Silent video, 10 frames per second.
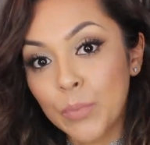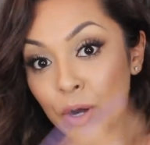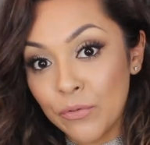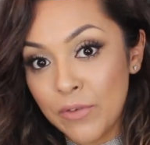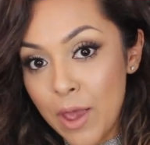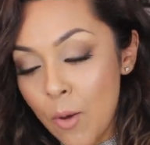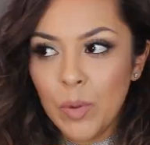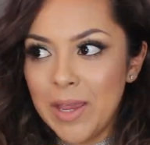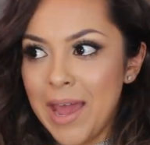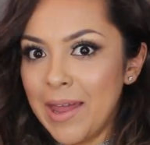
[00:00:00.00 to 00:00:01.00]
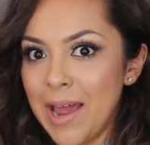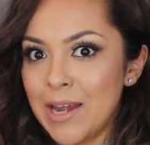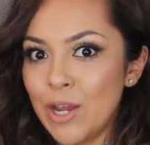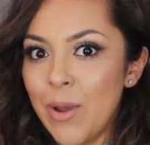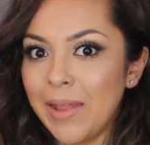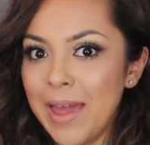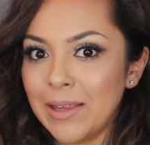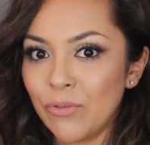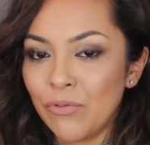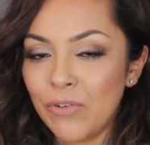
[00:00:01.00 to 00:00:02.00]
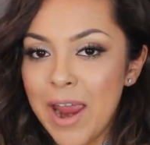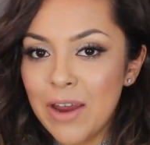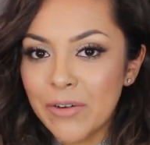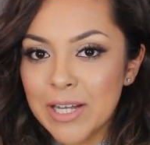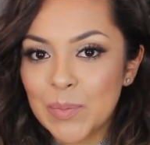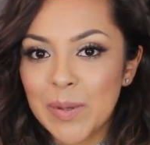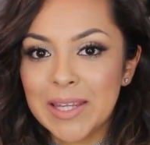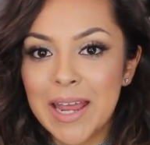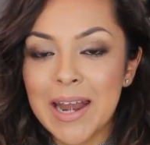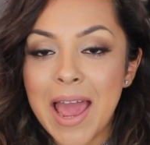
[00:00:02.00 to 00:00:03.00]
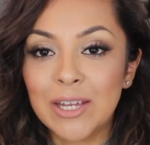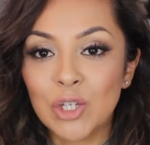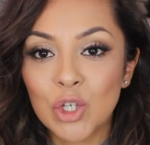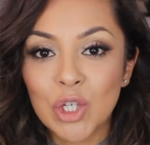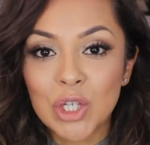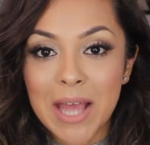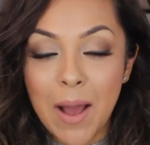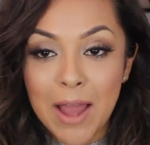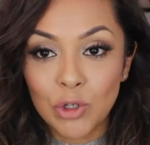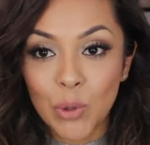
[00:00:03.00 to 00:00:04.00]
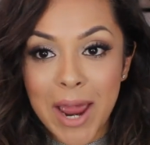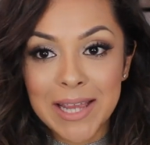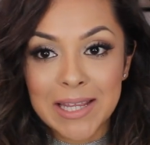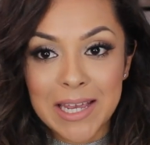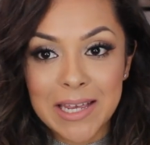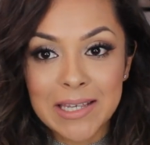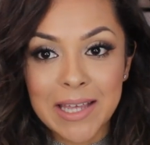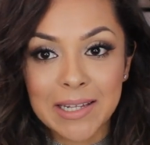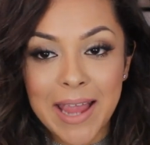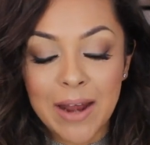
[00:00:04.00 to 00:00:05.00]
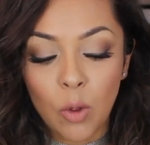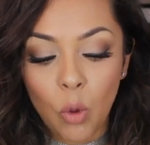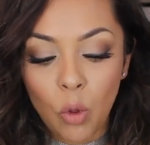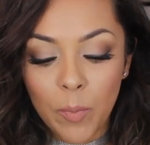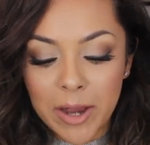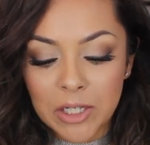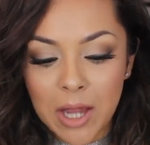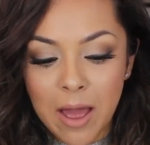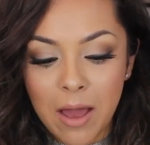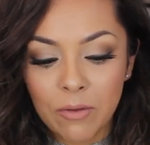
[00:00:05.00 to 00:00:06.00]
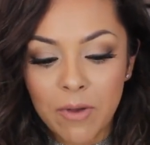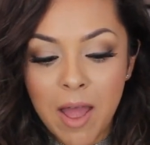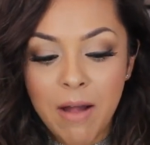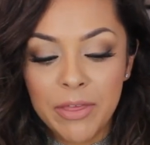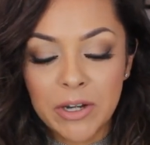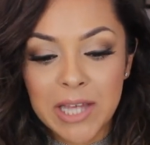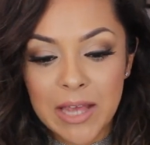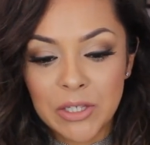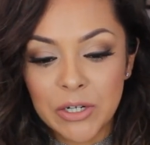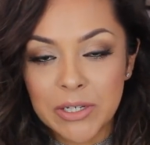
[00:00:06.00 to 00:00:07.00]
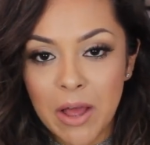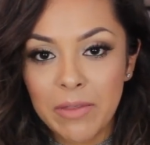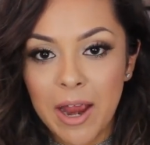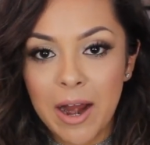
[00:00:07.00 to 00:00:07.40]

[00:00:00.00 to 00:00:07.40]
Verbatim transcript: perfume. But yeah, like I knew I liked the fragrance, but then I tried these. Like they had a whole bunch of their testers out